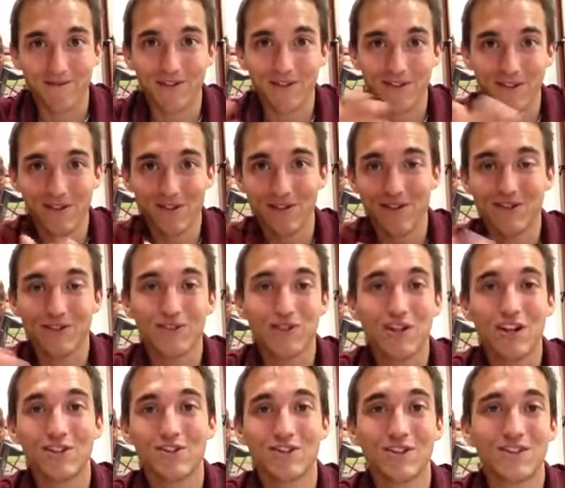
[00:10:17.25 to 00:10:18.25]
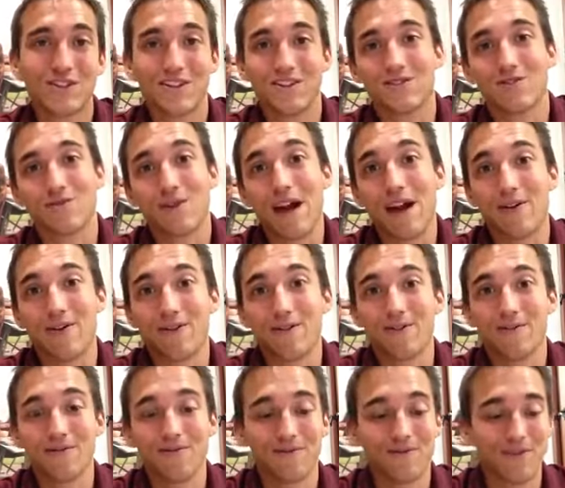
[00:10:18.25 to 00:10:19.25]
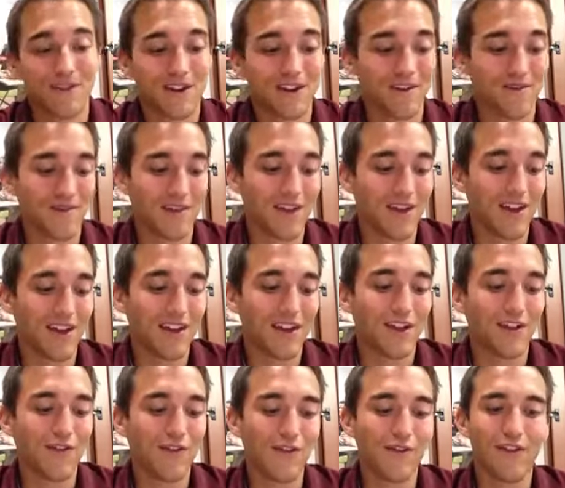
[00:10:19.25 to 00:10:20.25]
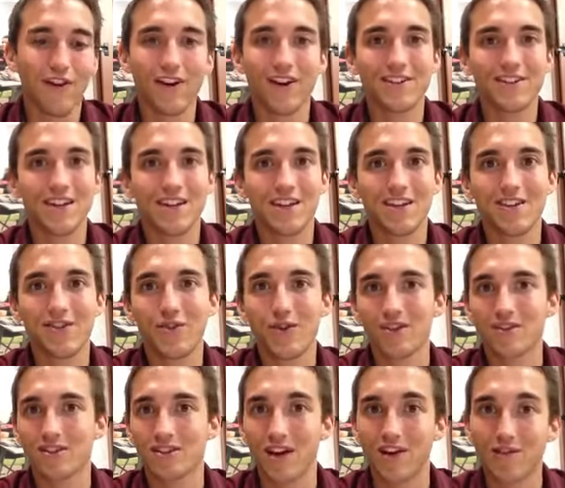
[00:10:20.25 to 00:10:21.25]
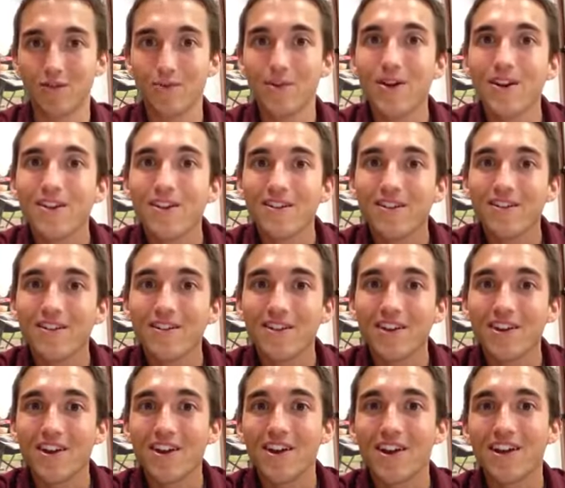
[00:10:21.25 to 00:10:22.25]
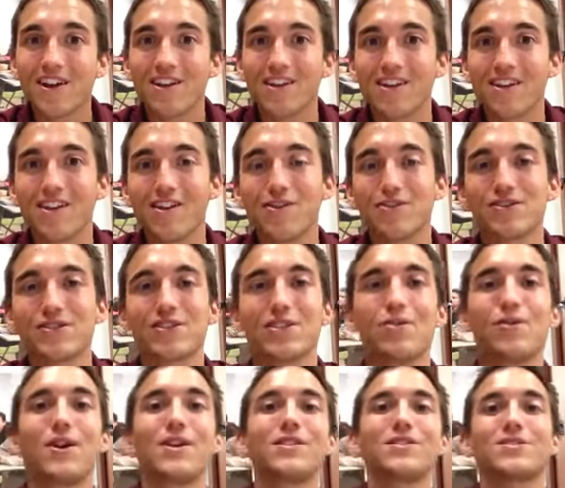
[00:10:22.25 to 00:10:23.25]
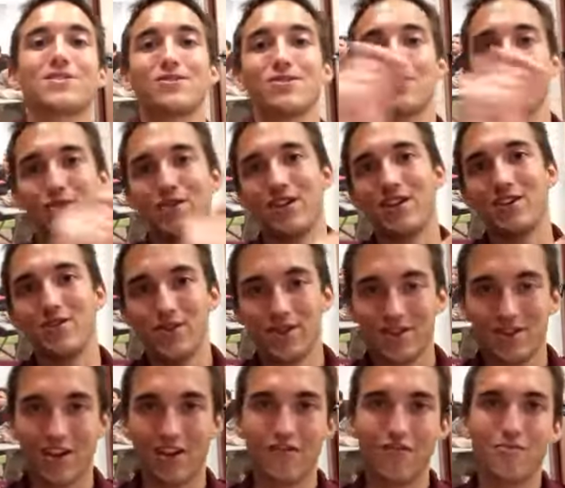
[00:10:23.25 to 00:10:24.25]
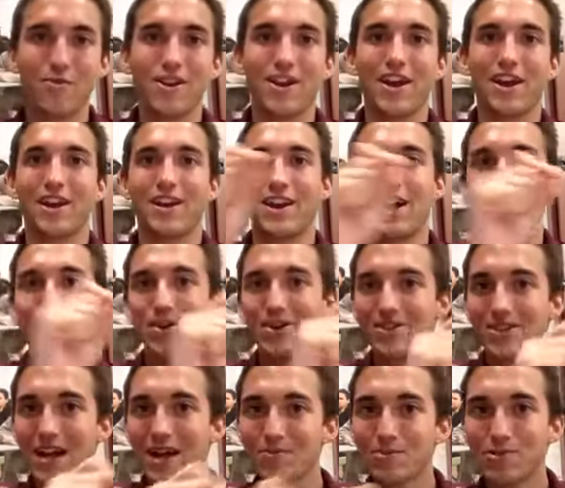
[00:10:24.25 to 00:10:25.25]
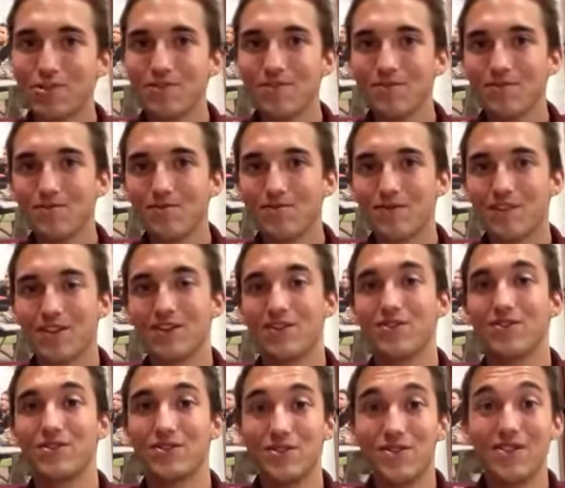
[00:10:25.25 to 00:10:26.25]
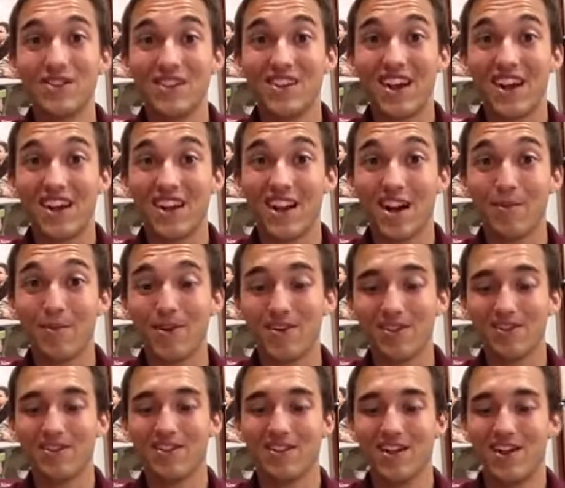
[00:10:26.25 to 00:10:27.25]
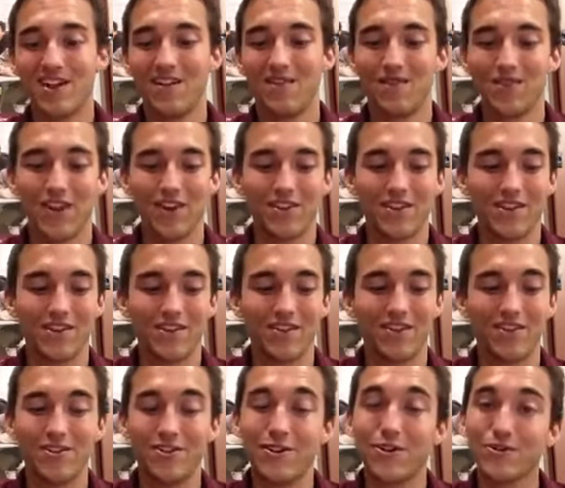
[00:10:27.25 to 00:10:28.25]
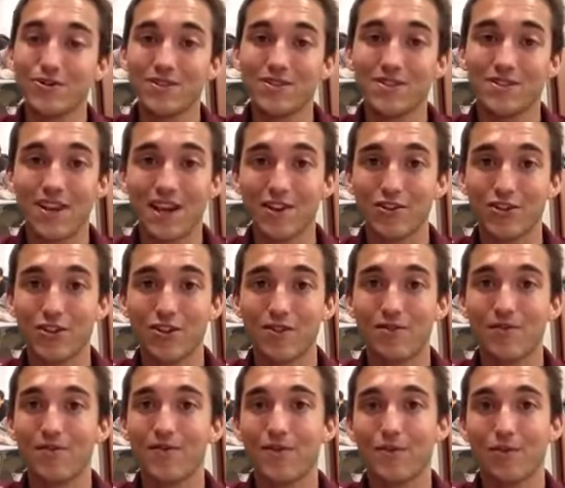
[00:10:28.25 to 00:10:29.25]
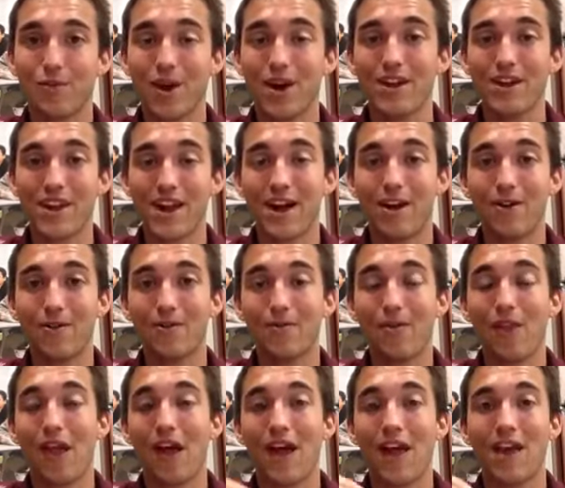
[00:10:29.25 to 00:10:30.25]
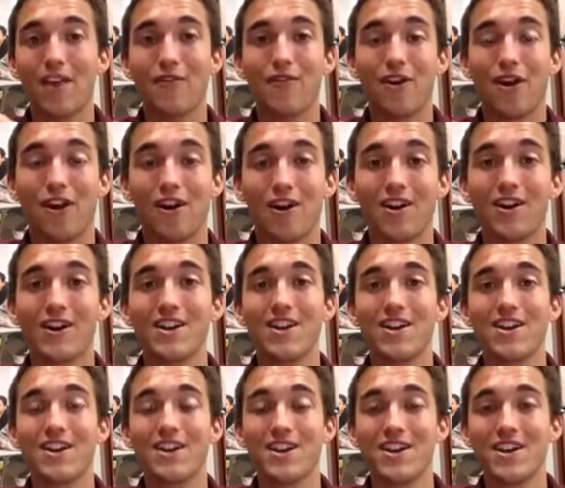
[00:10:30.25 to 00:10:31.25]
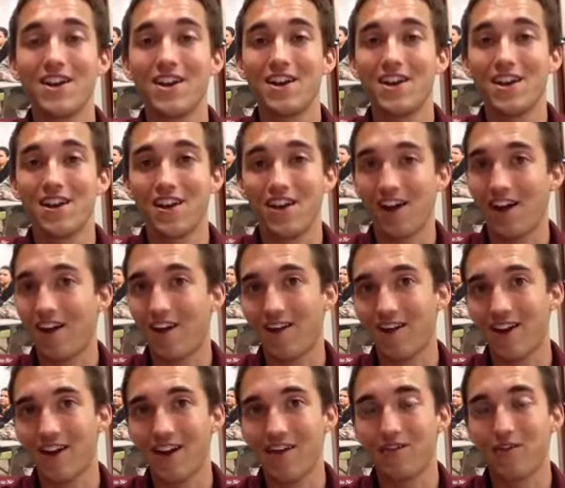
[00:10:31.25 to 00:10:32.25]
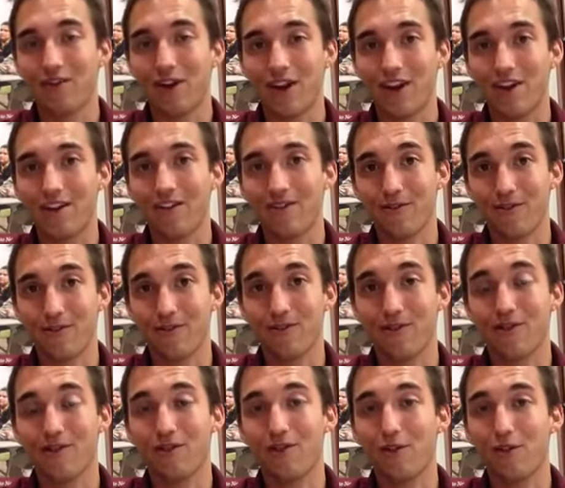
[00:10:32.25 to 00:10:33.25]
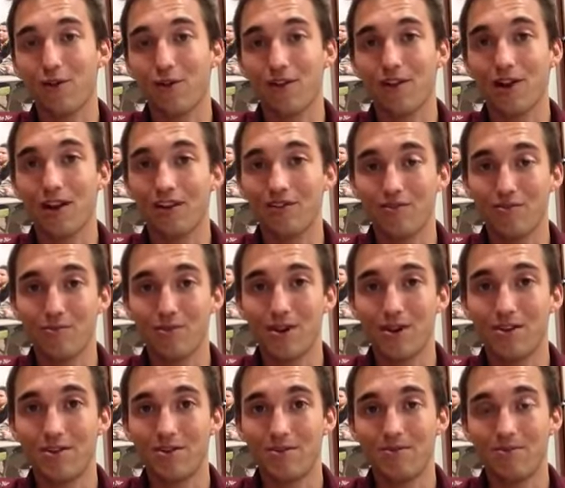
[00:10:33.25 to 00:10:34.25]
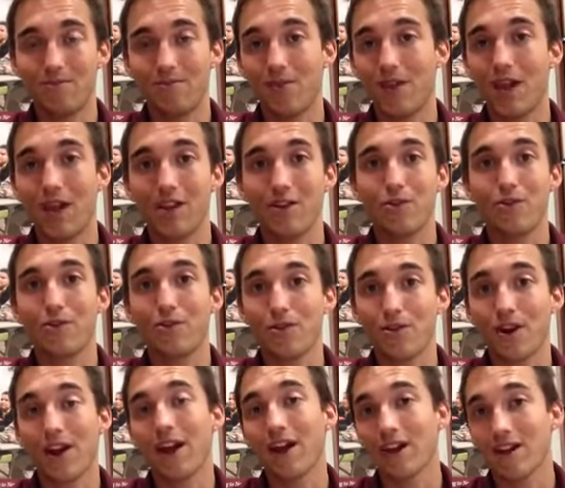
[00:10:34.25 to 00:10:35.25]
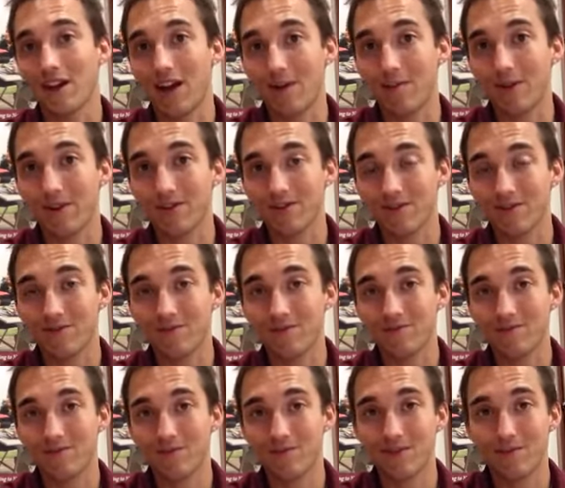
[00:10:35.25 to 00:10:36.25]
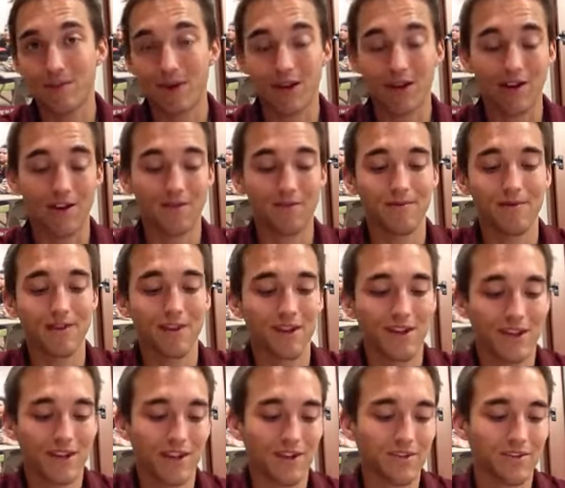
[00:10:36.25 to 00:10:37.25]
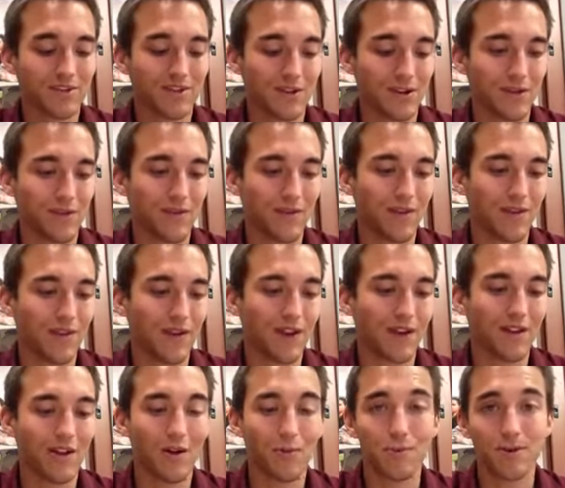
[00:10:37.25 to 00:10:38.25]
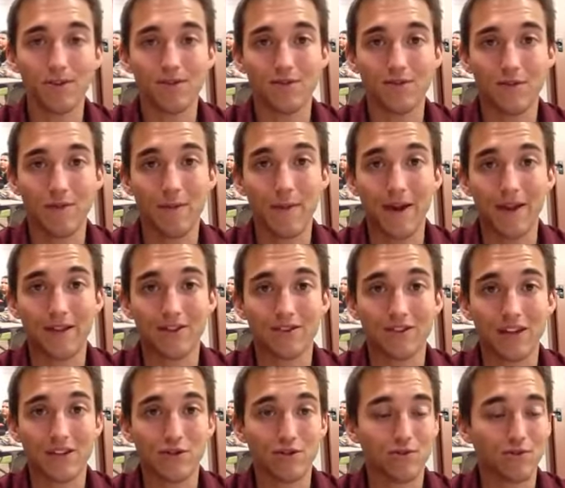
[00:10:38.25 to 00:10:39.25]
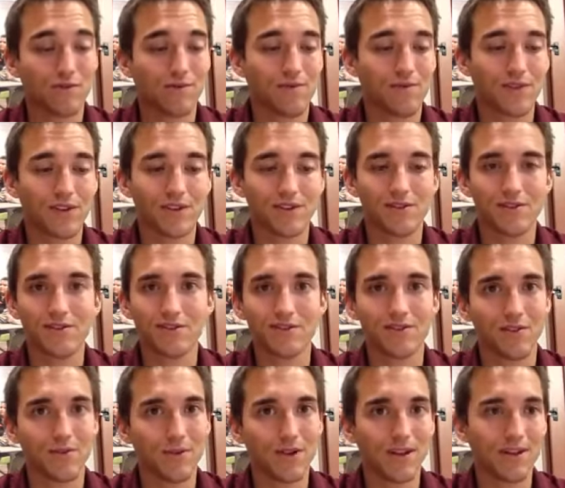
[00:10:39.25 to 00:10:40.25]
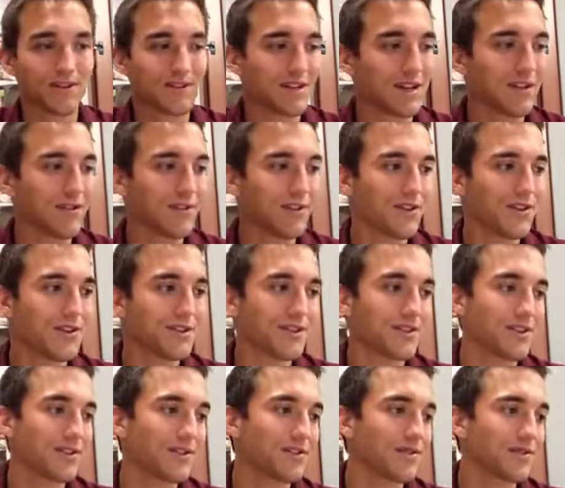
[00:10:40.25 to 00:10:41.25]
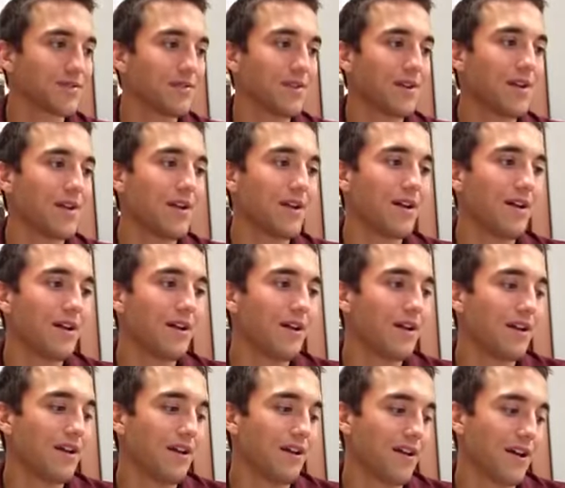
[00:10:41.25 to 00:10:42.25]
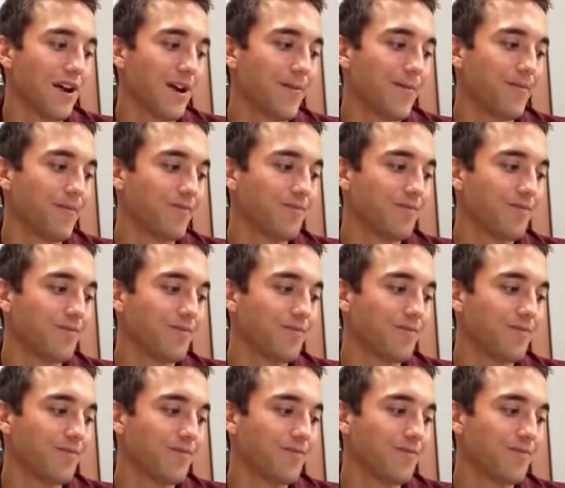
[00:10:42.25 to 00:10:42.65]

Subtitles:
So it's just changing things around. Okay. If you've already taken U.S. government, you still want to circle that U.S. government economics option, because you still need the economics. And then in the notes section, write down, I already have credit earned for government and or economics, depending. So, and that'll help us when we make the schedule, because there's so many ins and outs to these things. All right.